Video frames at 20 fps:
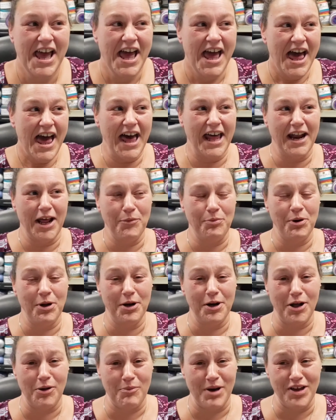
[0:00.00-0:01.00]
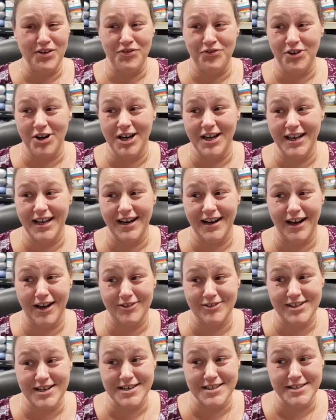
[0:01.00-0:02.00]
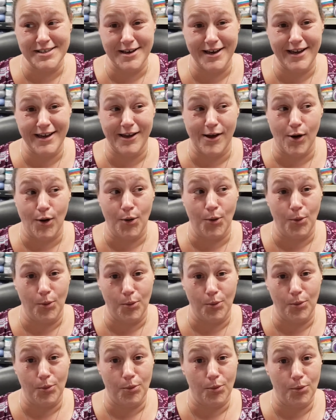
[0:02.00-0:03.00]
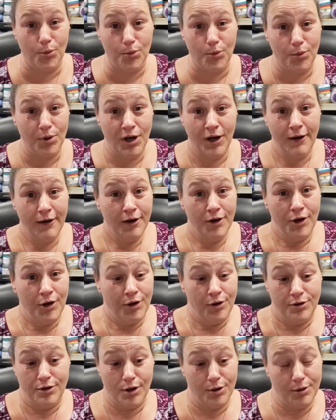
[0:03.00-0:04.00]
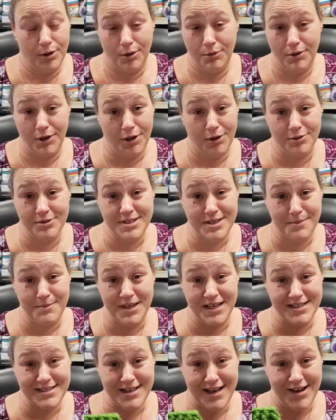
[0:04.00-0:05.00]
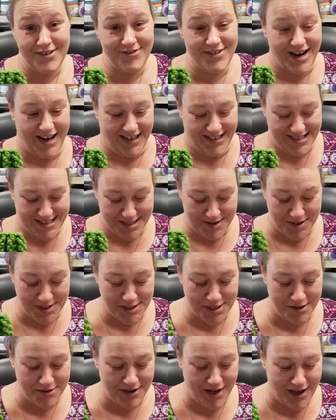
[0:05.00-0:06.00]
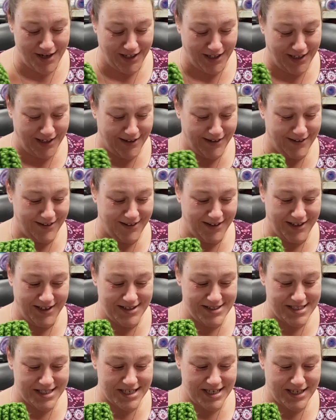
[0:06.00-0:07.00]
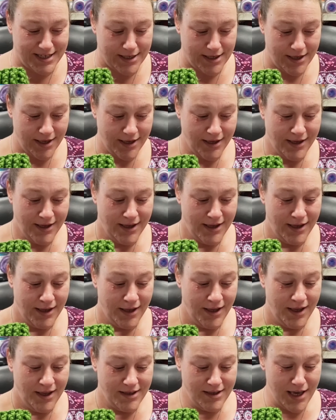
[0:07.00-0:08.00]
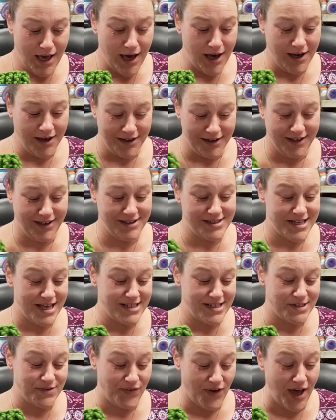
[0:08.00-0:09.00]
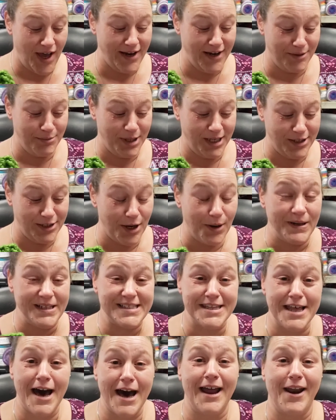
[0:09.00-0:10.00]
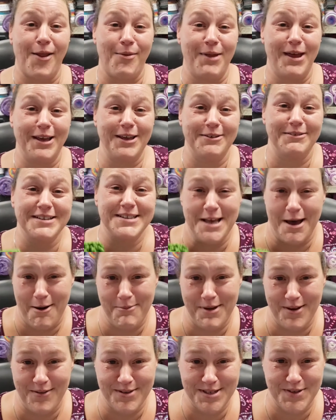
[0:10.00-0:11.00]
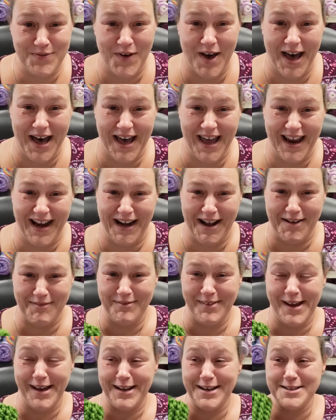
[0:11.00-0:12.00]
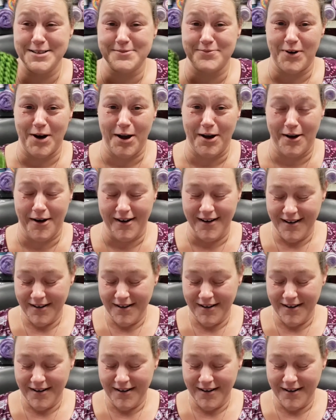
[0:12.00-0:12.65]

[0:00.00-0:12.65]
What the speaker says: And I put it on my foot, and I was like, oh, no, something's not right. So I showed Honey, and he's like, yeah, honey, that's fine. I'm like, no, it's not. I'm like, you would tell me it was fine. I'm like, it's wrong.